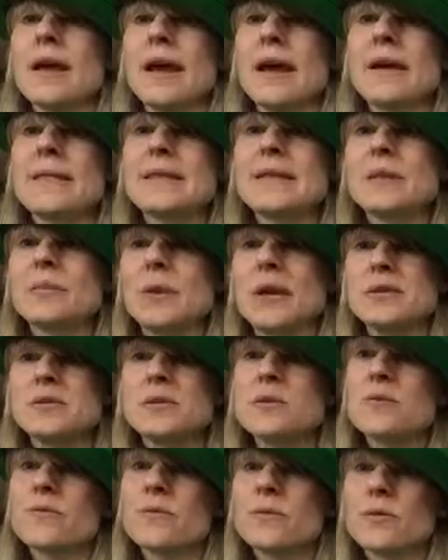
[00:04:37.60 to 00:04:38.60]
And then I'm going to
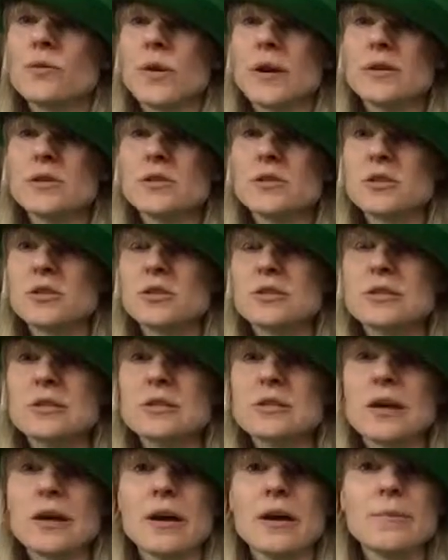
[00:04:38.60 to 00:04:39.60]
ask you a few
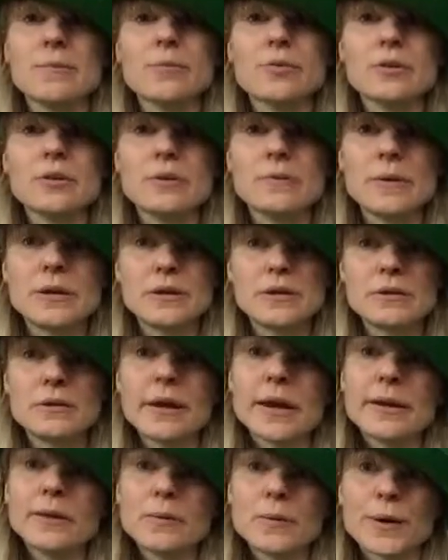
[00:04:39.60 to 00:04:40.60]
questions. Put them in your
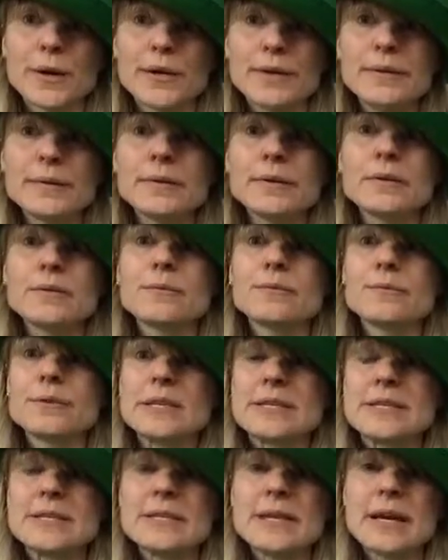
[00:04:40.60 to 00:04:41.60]
line 1,
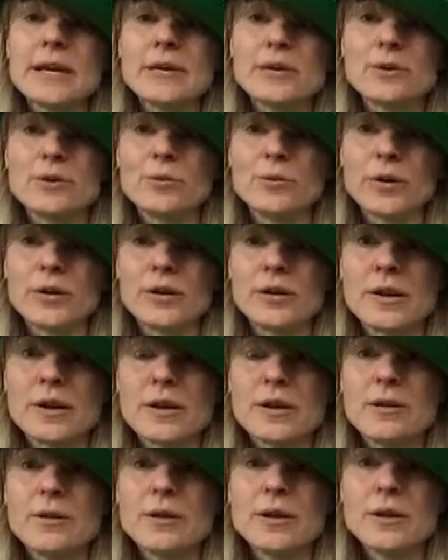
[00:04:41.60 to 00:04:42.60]
reset your
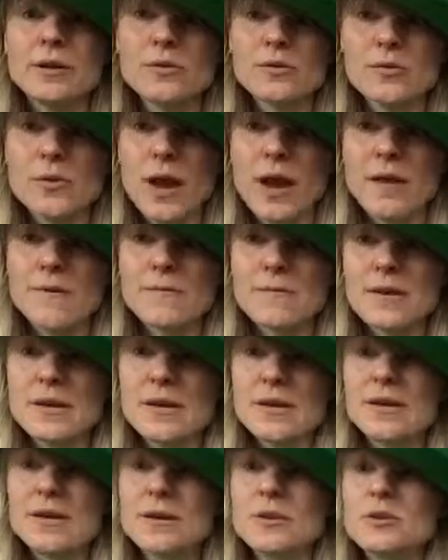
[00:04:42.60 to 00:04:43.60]
window, and graph
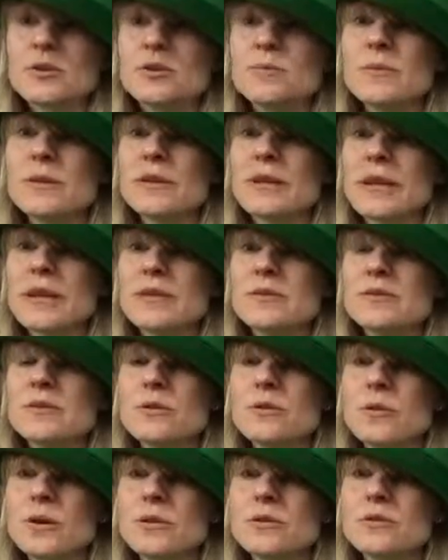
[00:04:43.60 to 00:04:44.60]
it, and then you should be able to answer
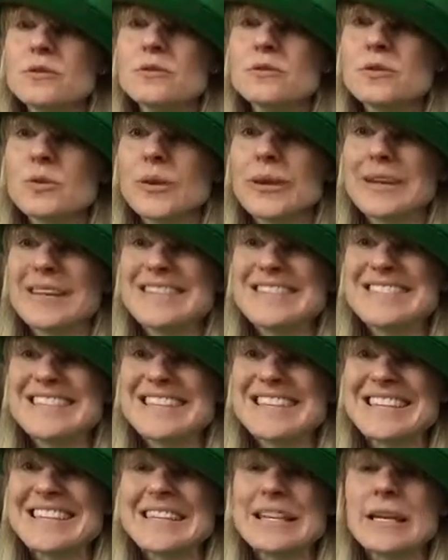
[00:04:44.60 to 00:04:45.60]
the questions quite
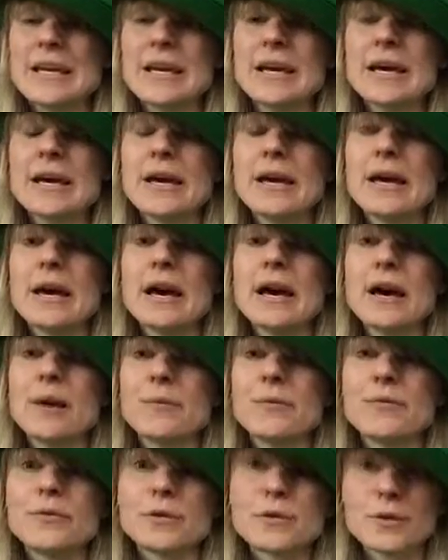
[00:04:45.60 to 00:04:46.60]
easily.
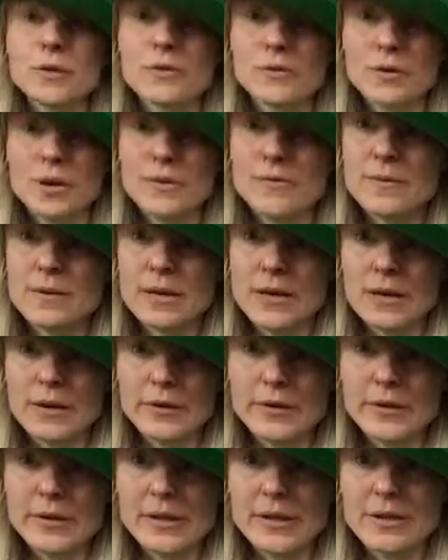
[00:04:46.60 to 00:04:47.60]
If you don't have a graphing
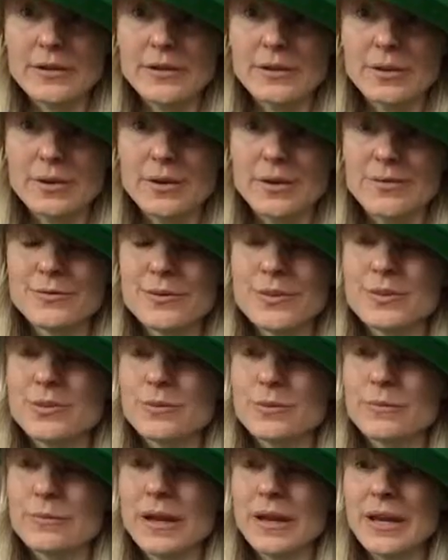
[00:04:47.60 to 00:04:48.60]
calculator, you'll have to
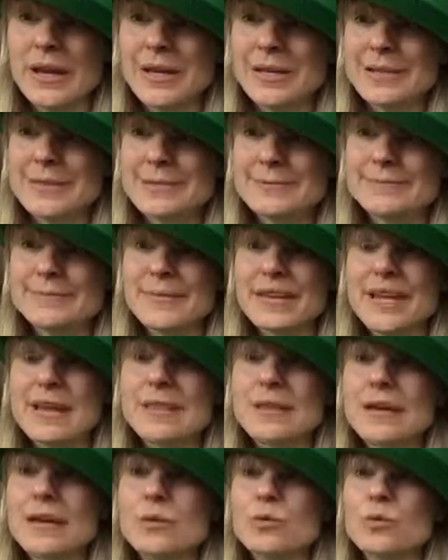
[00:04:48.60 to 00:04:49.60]
do it by hand.
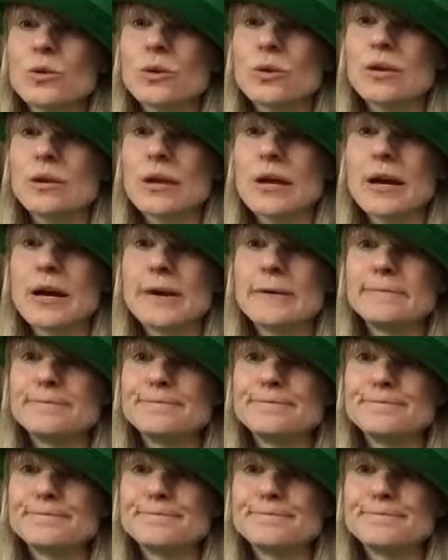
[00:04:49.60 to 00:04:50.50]
And then we'll